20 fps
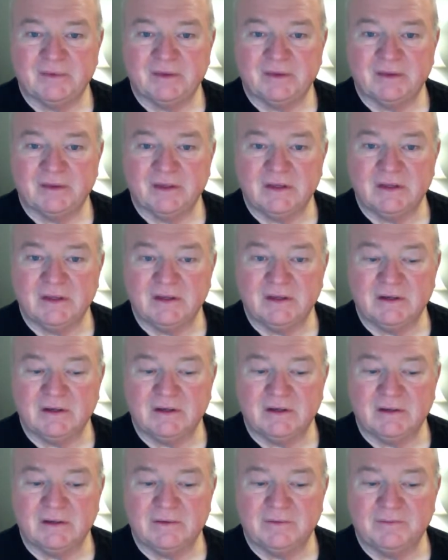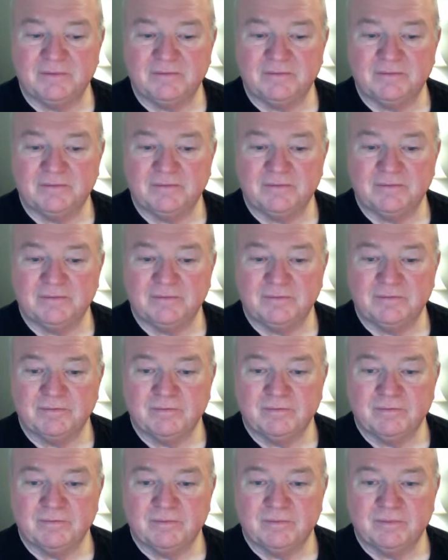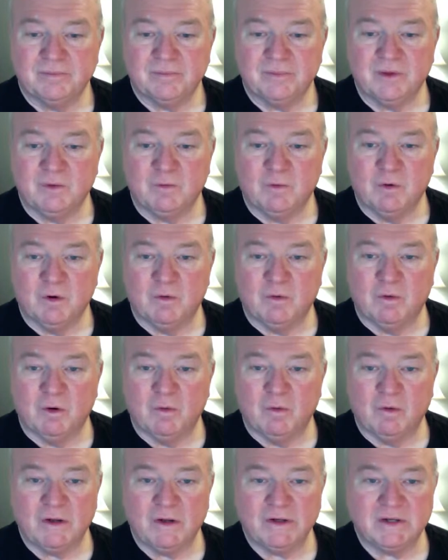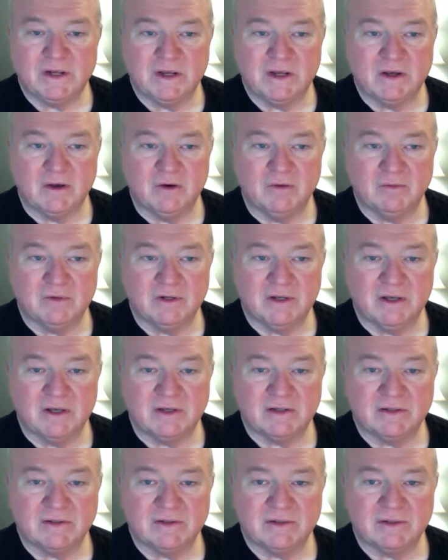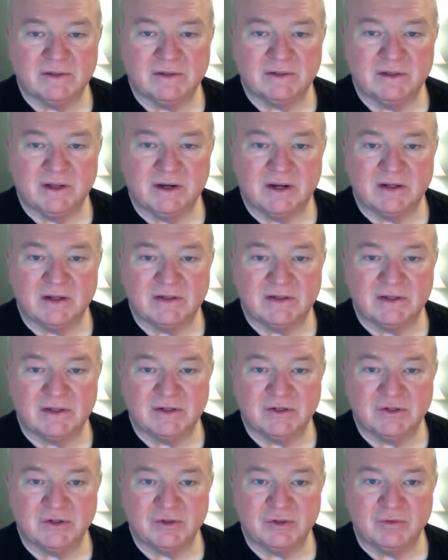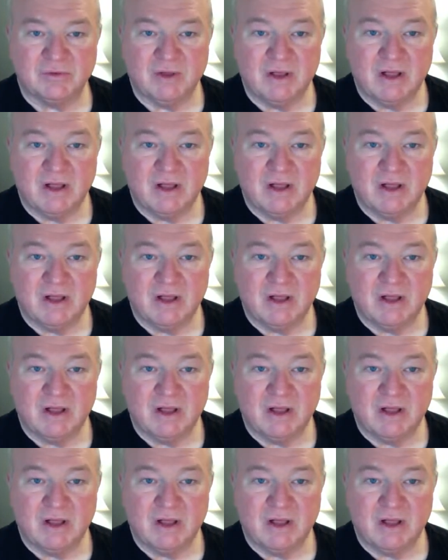the World War One take-home test that I sent you.